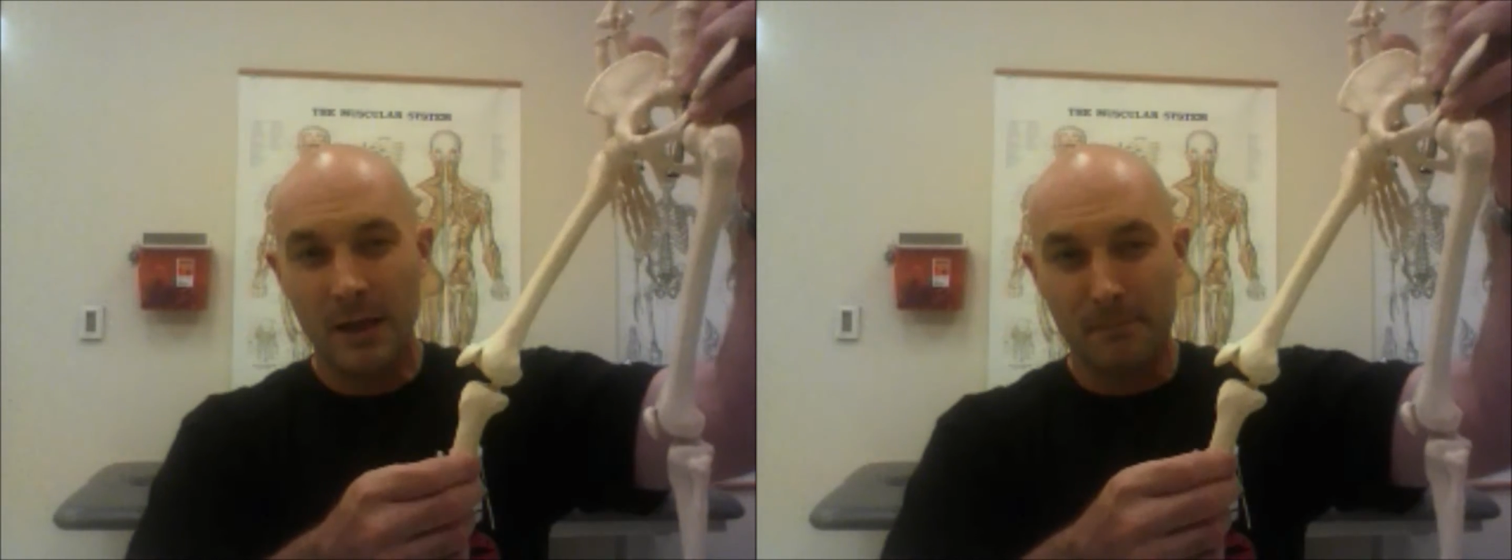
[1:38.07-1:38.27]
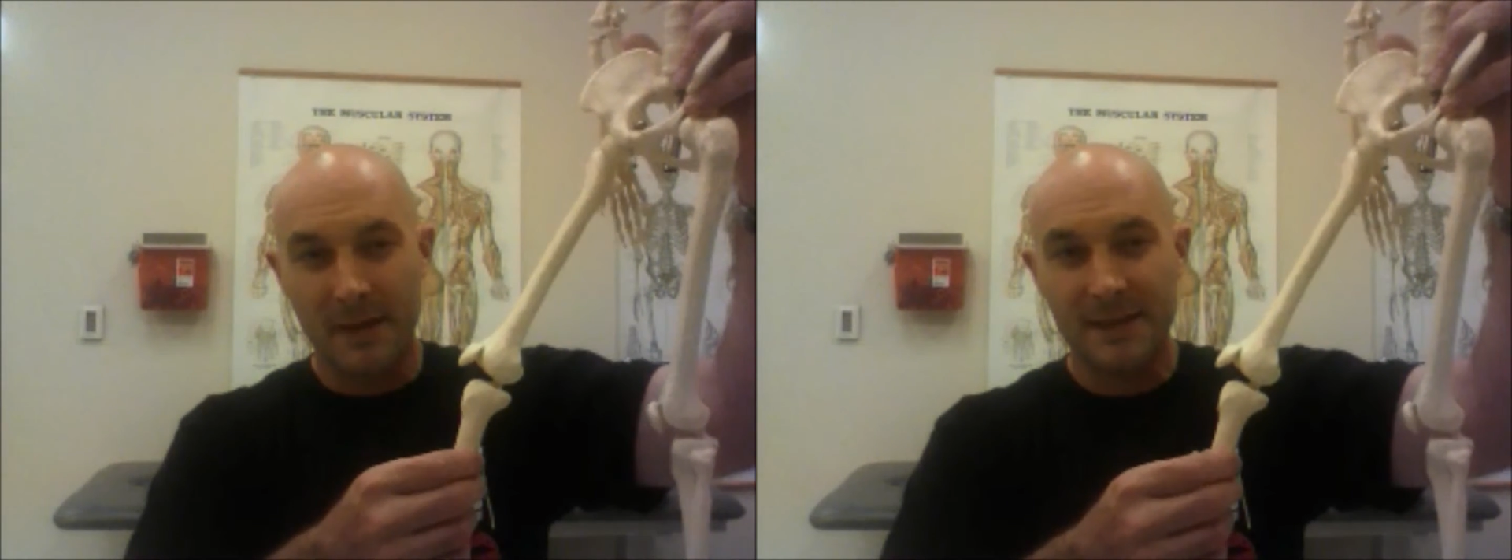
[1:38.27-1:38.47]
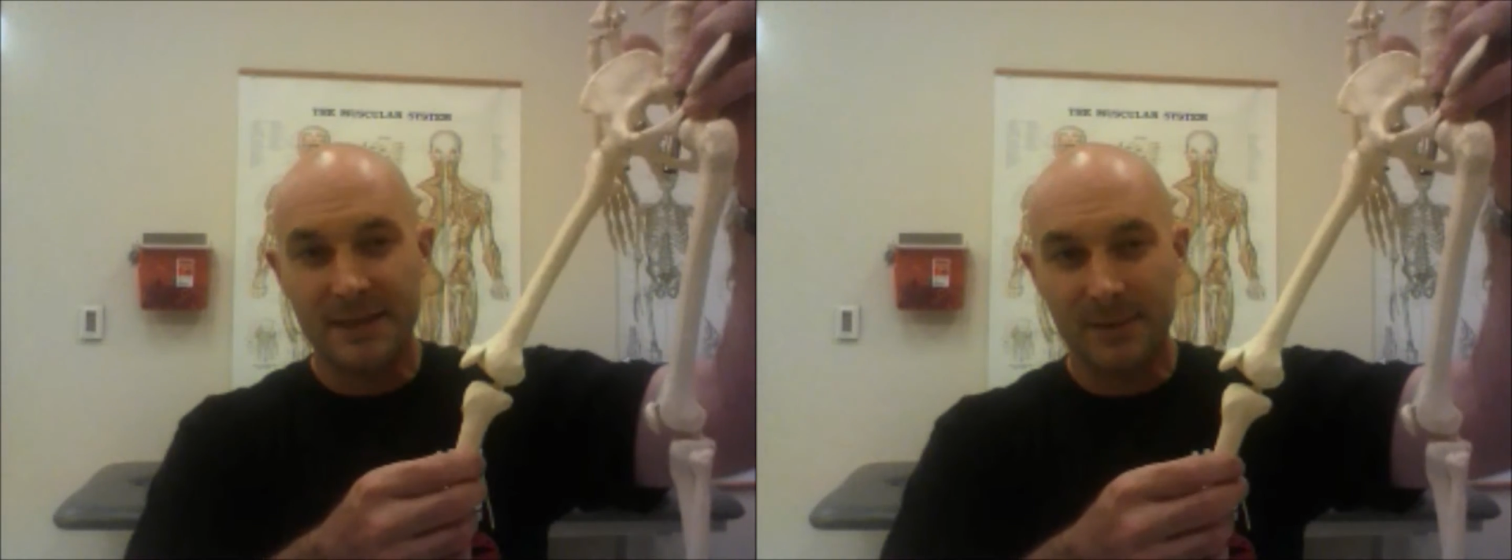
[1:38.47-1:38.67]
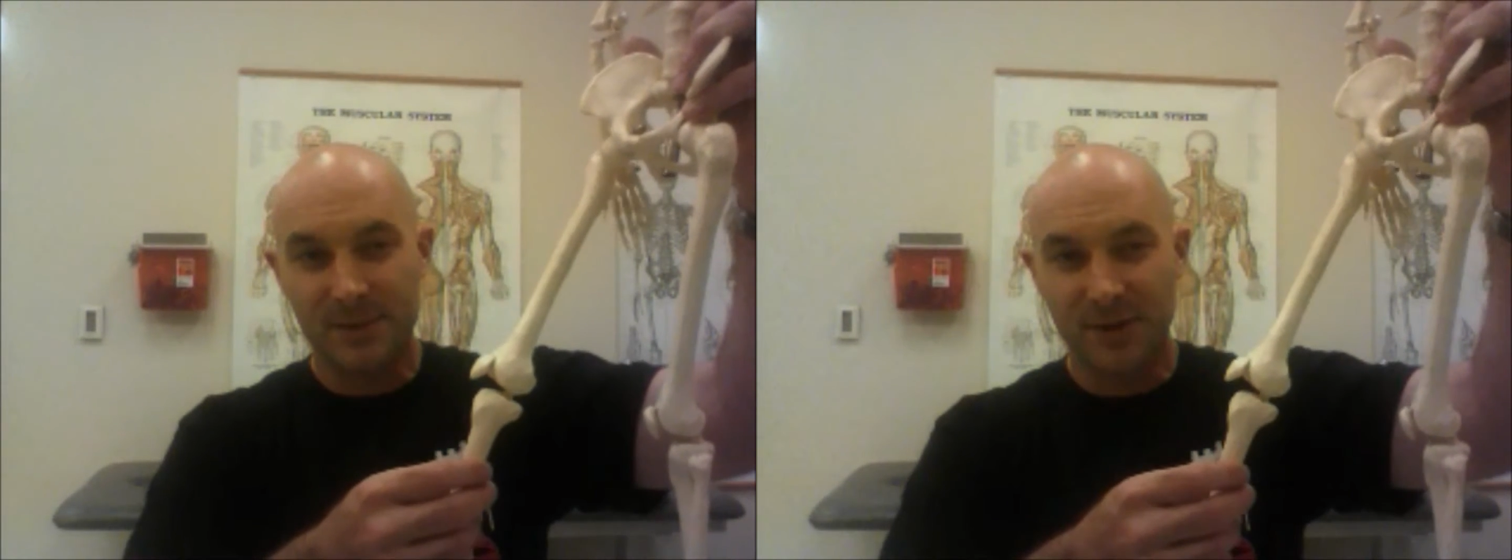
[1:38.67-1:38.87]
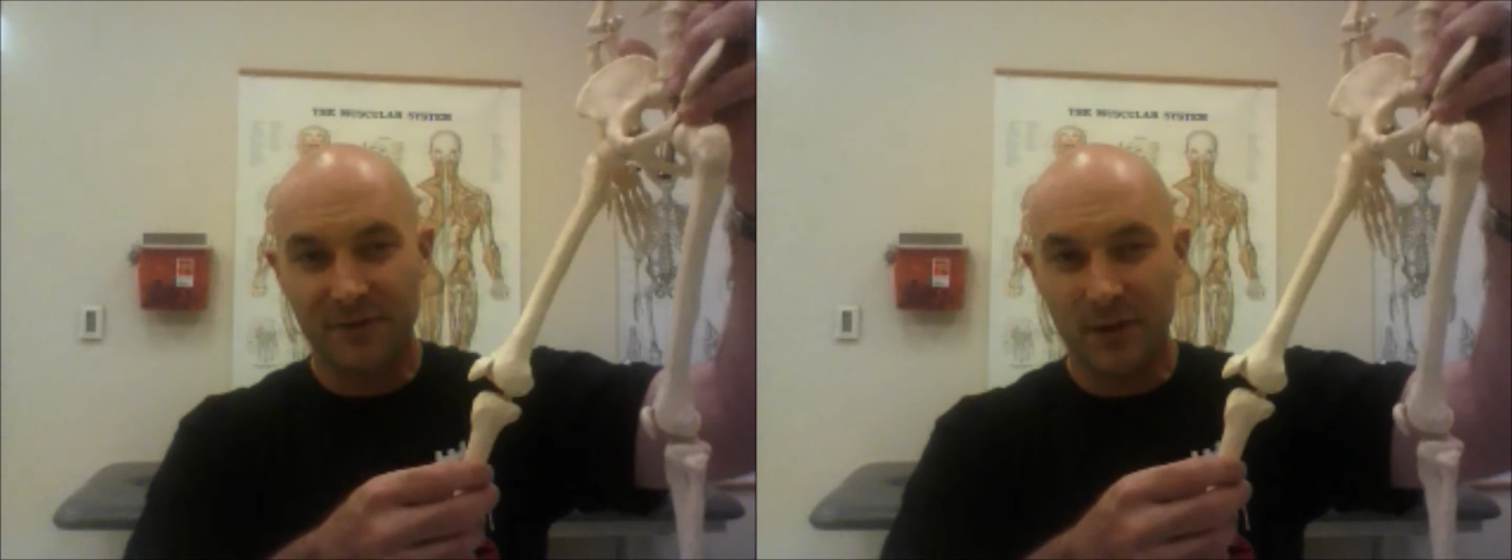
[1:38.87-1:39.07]
Many
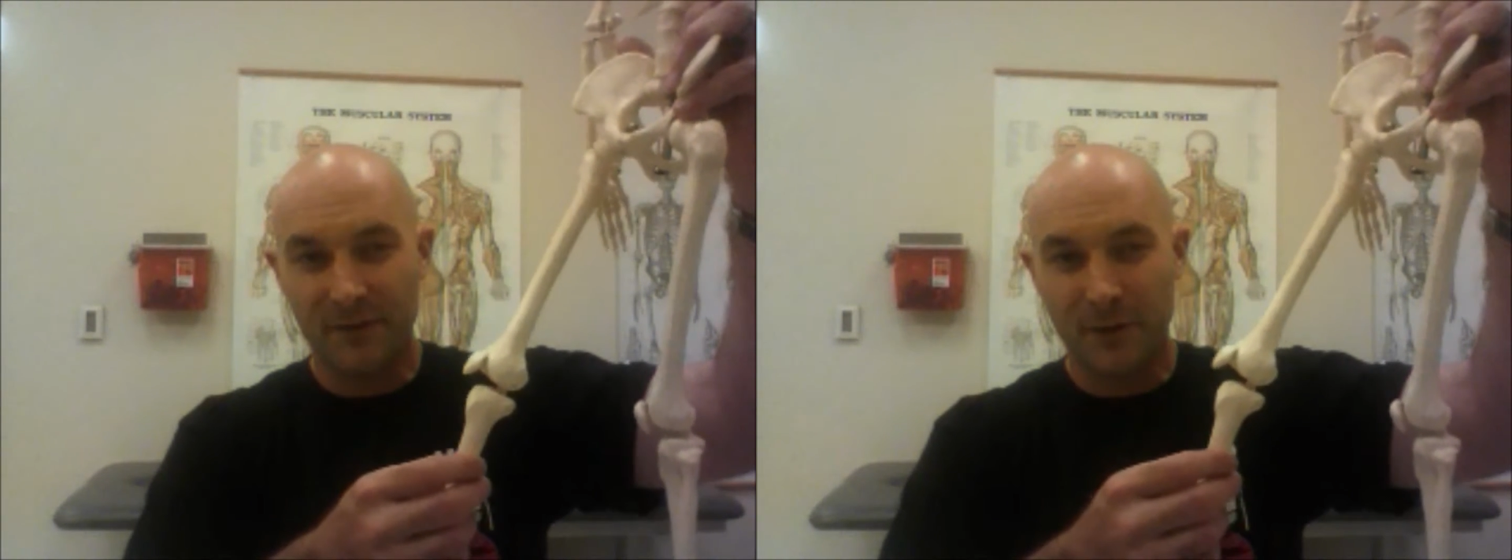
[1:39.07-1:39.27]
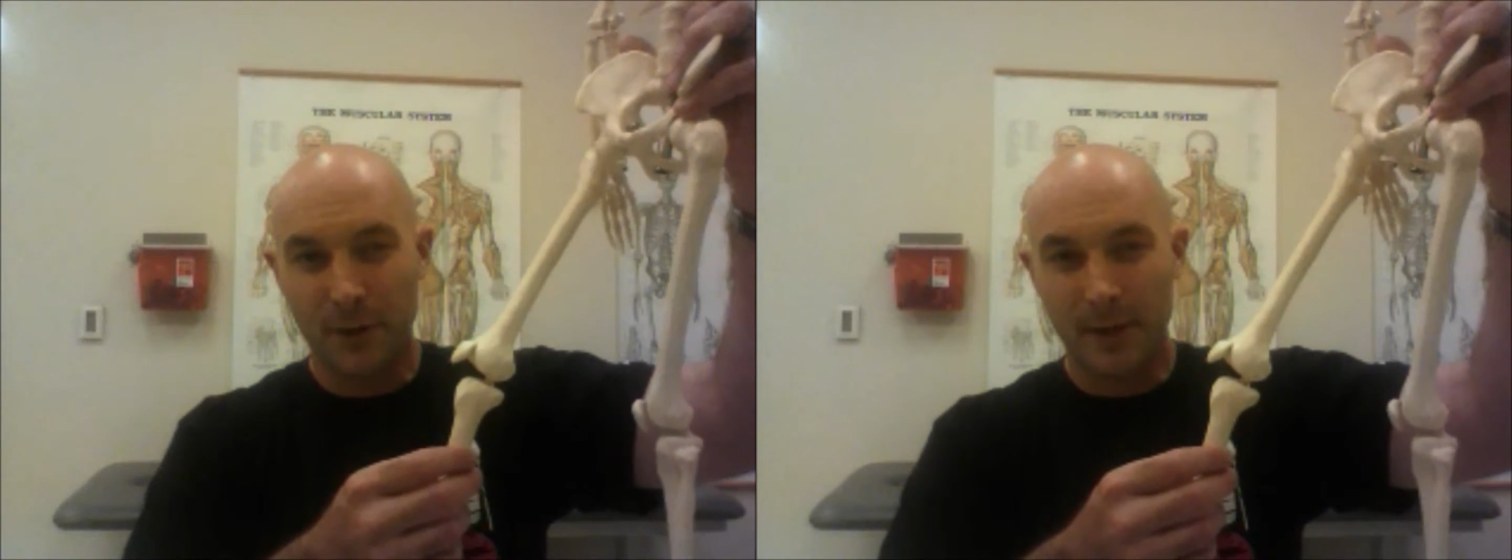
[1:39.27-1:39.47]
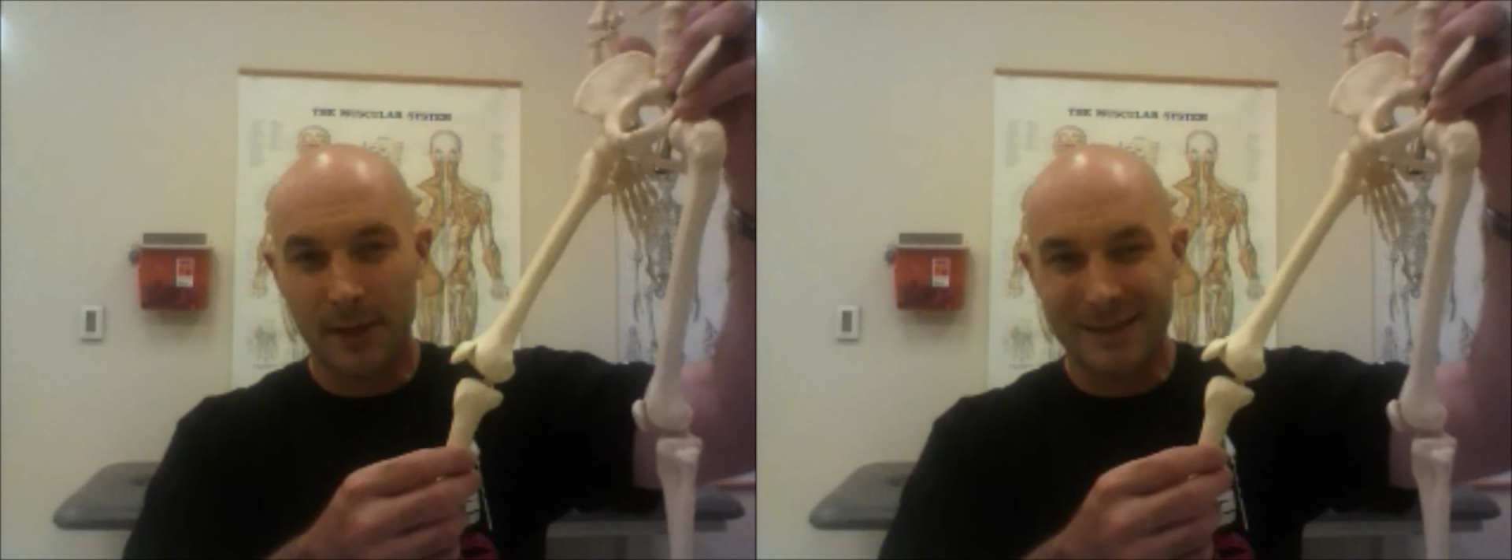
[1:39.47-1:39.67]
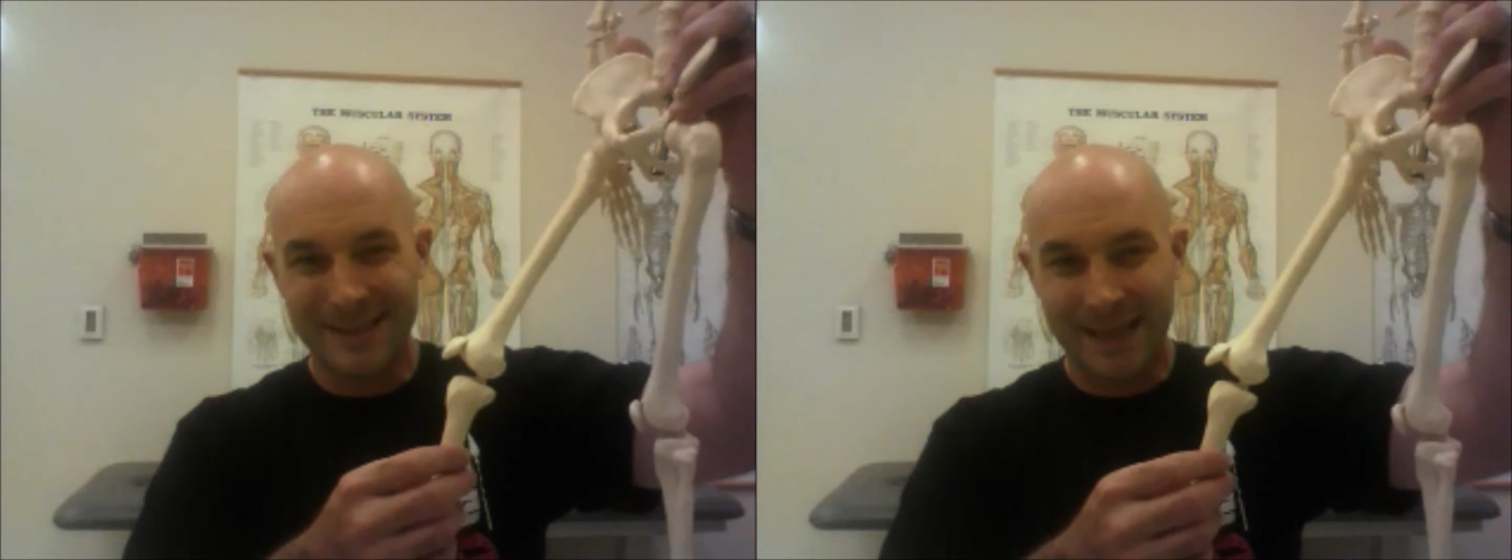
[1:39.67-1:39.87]
times you'll feel a very